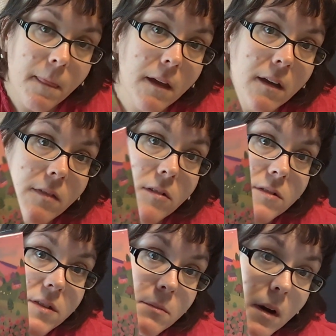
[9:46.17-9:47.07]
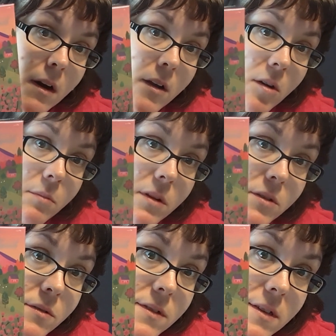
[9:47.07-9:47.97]
and there's some hot air
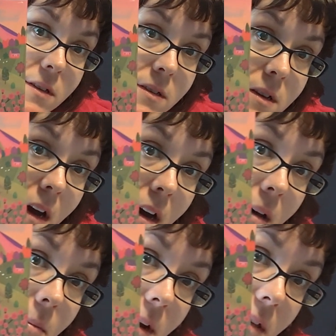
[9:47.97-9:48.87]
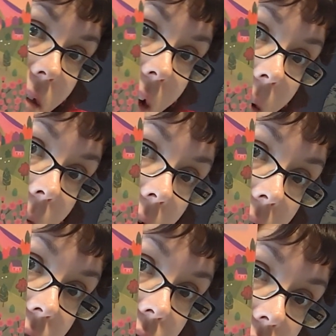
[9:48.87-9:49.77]
balloons in the sky, but I think I'm going to
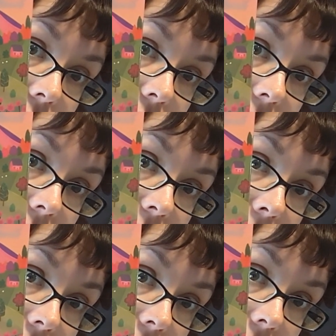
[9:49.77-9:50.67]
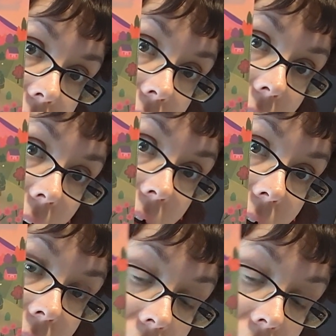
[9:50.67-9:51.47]
enjoy doing this puzzle a lot, and